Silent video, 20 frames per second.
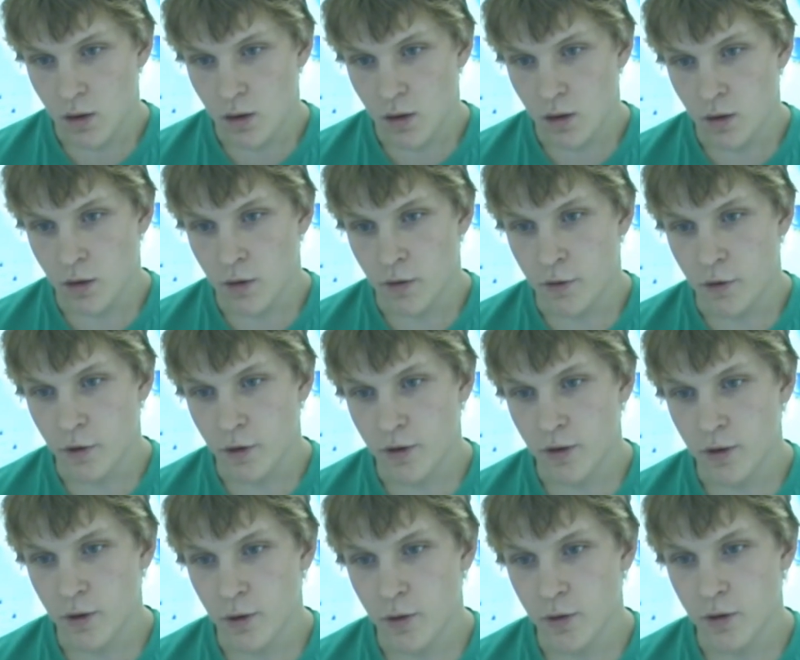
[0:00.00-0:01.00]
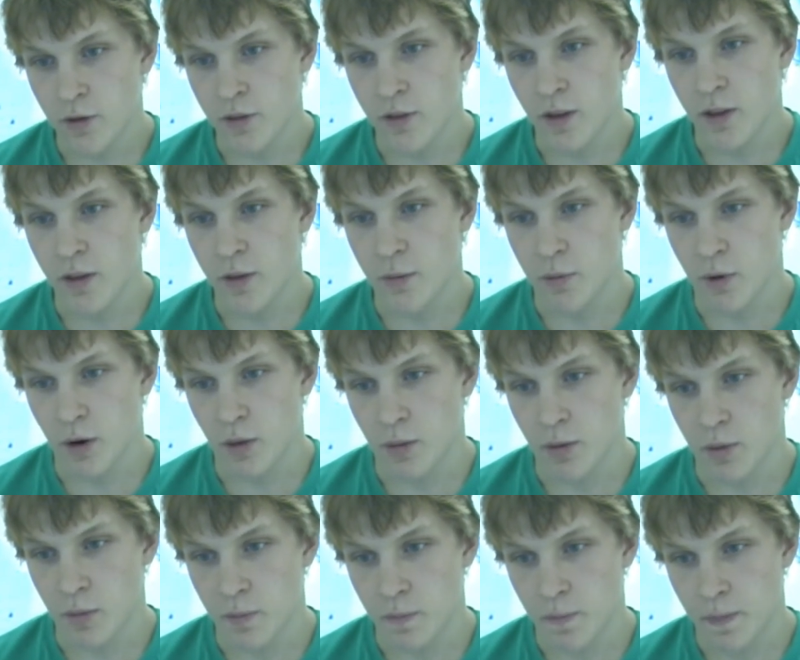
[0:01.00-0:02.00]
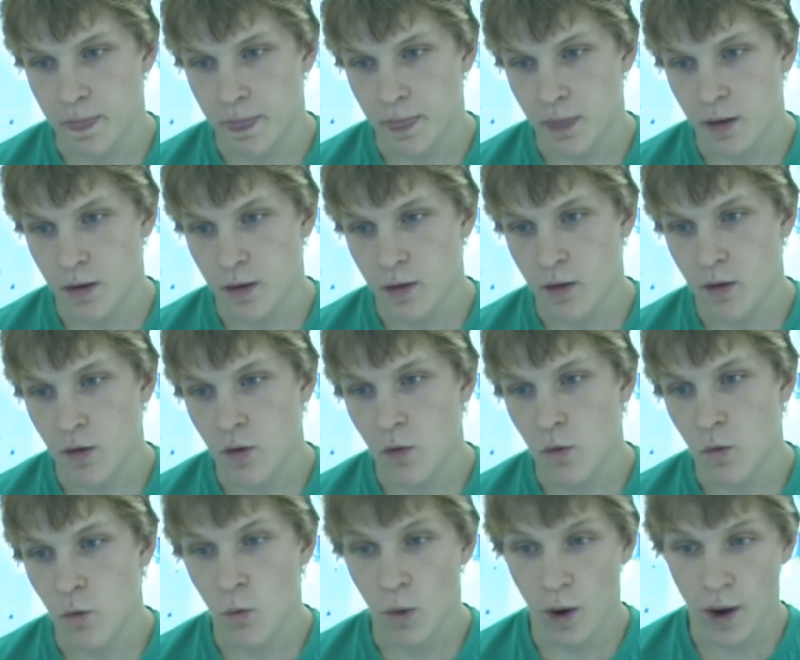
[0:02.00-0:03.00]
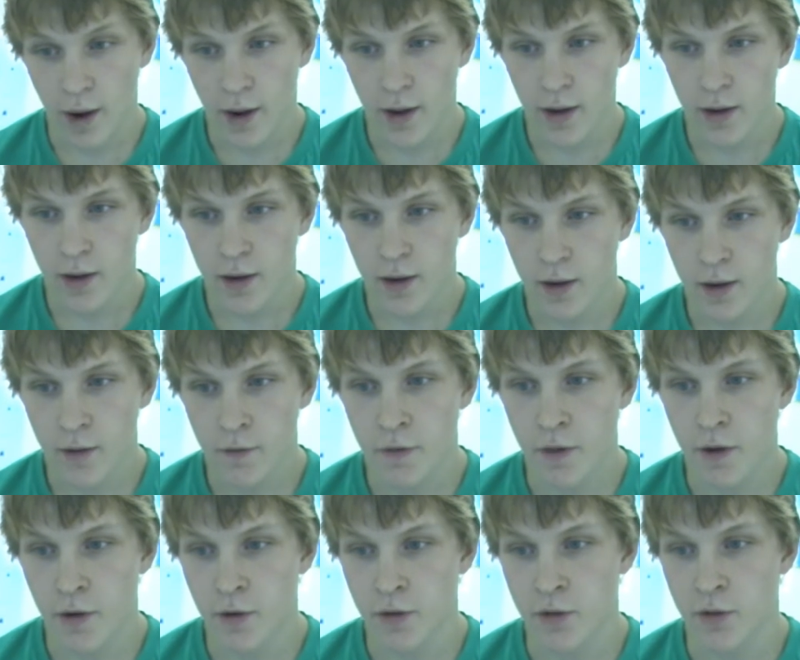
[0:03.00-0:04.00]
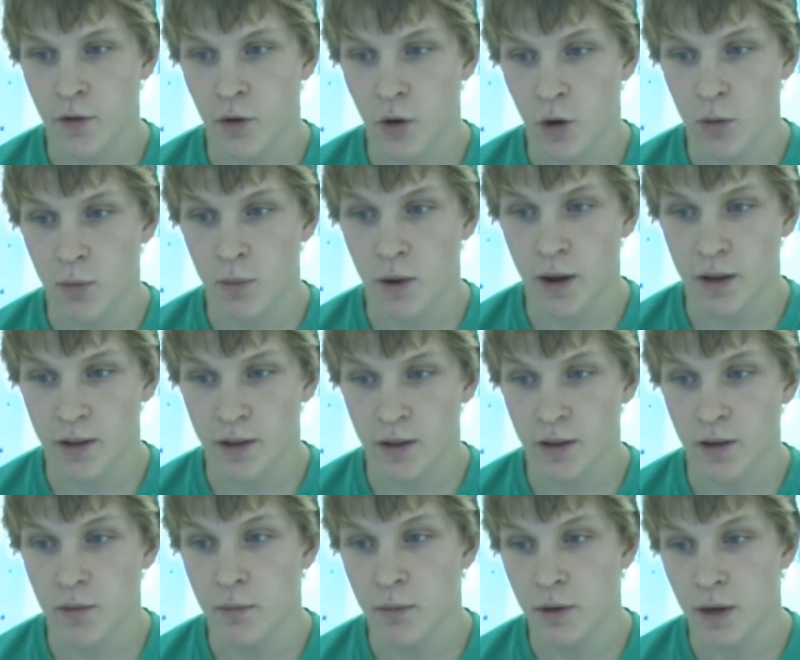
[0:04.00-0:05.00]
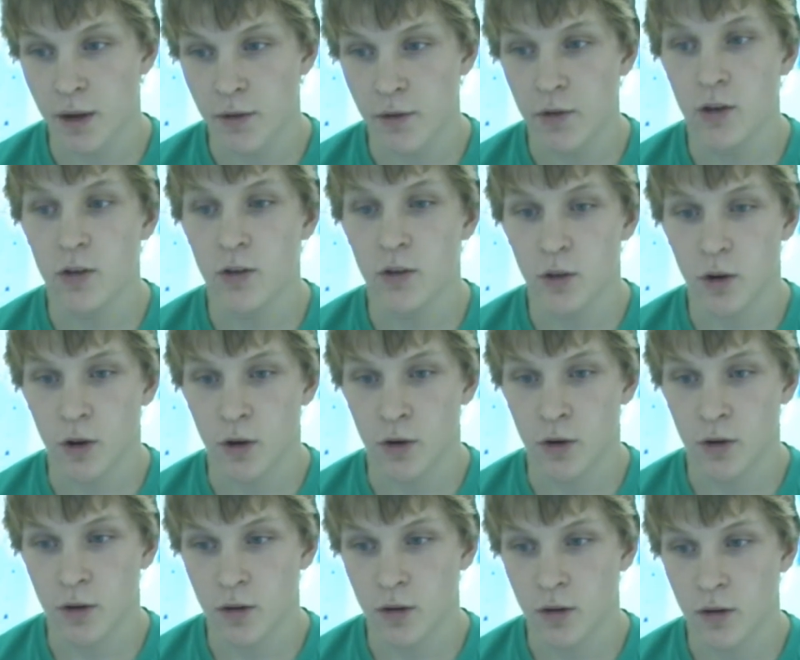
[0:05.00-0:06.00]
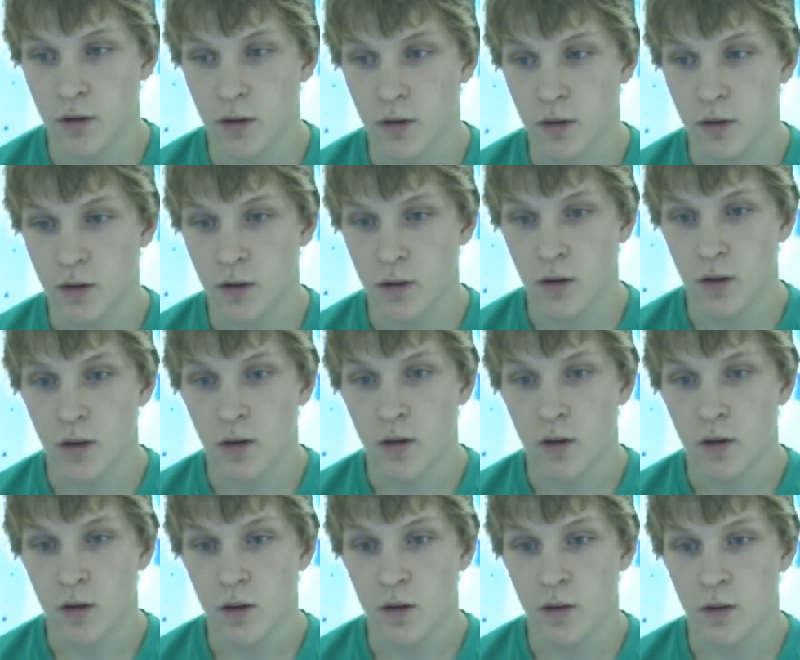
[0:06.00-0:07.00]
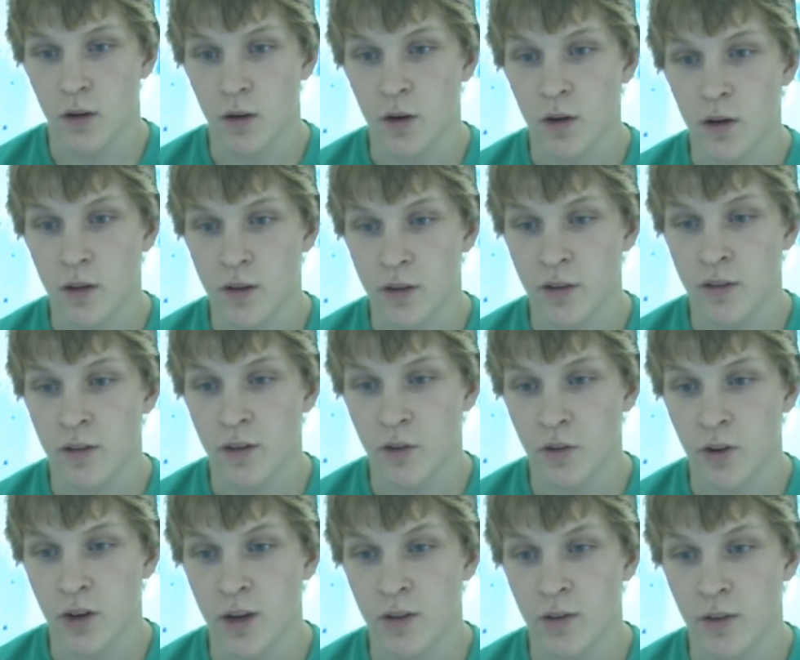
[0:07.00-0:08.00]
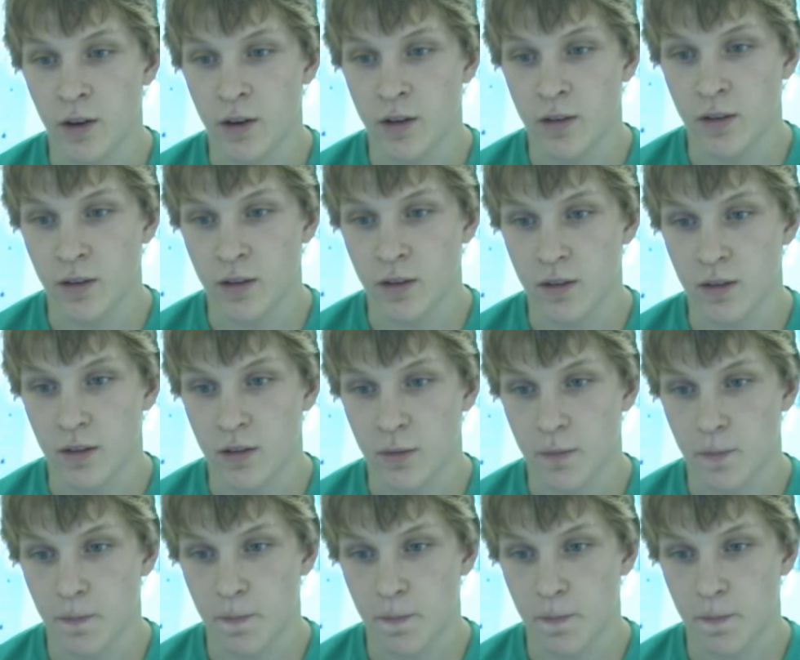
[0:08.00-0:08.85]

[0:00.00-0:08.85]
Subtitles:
that. First I'm going to state the problem. Why, if there is an almighty, benevolent God, does unnecessary evil exist?